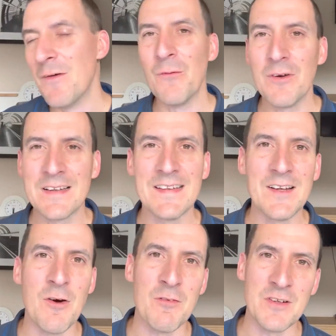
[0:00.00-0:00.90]
All I could
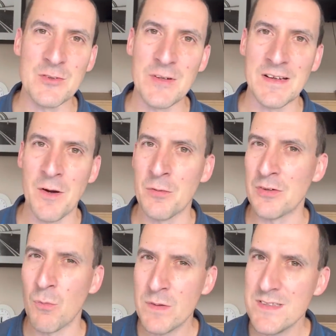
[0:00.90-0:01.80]
think of when I saw that goal
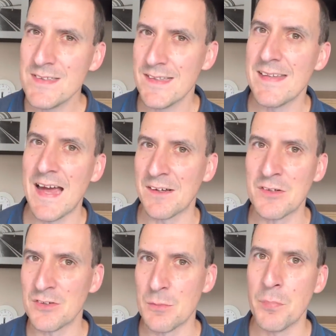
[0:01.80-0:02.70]
was, I wish he did that at
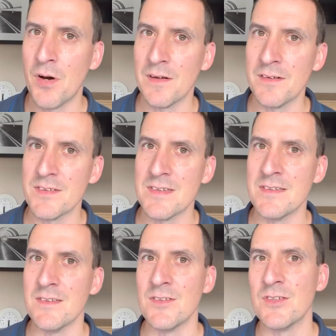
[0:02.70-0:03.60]
Goodison Park last
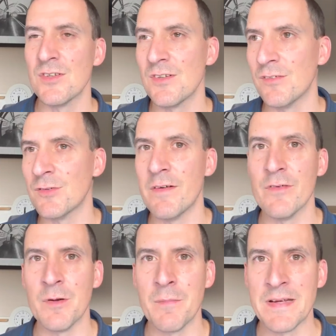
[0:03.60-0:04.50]
season, just after
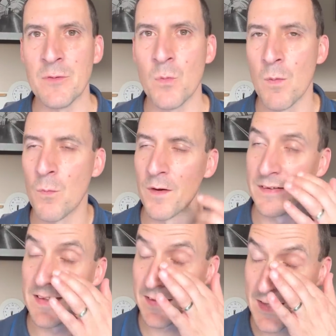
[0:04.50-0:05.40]
Everton had made it 1-1
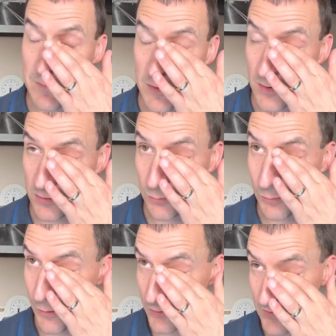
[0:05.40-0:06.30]
in that game that Arsenal
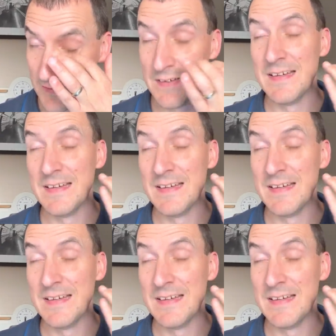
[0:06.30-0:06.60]
lost.